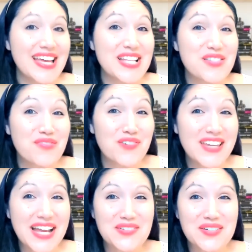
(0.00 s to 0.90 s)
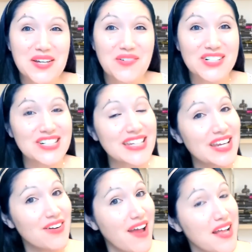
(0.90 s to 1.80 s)
It's free and you can watch it
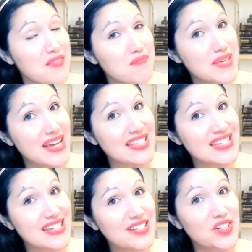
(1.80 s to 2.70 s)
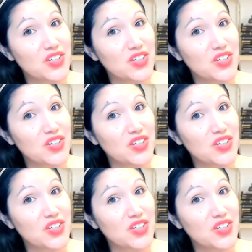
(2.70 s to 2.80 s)
here at bit.ly/Tricky